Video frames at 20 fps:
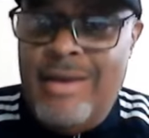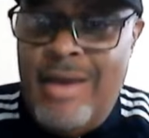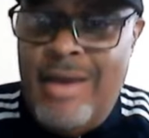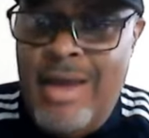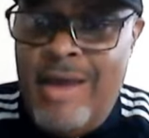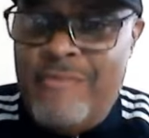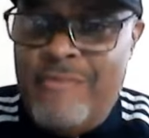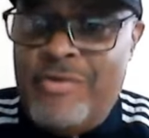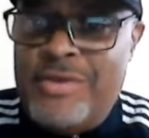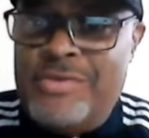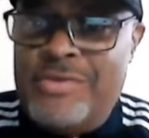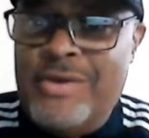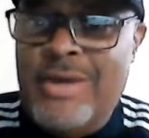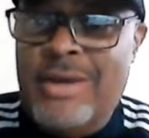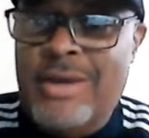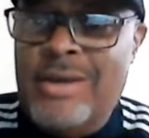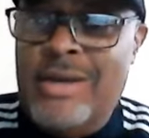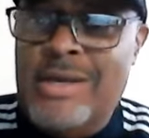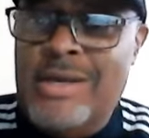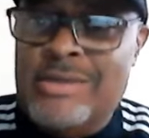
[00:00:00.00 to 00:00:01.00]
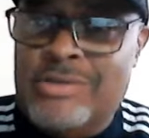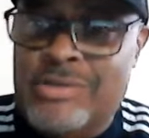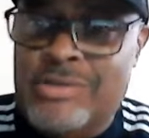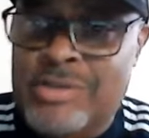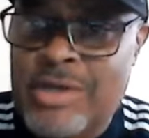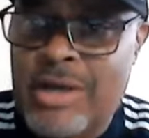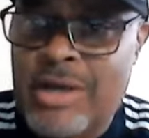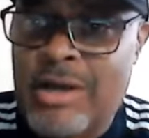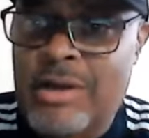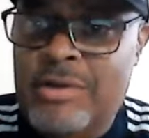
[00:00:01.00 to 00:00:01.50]
Everything is
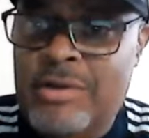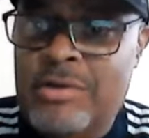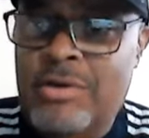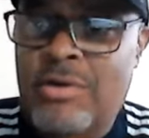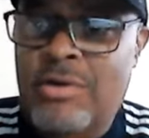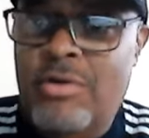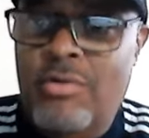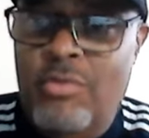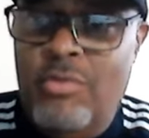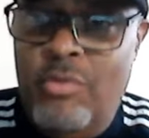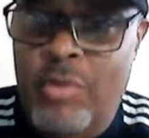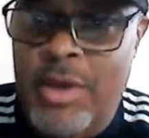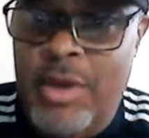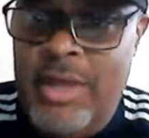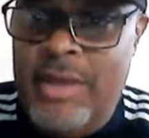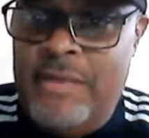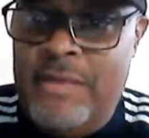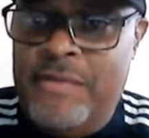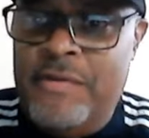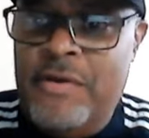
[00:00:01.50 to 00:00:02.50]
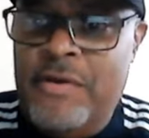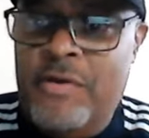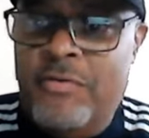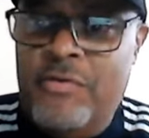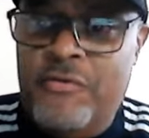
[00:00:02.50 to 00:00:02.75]
done with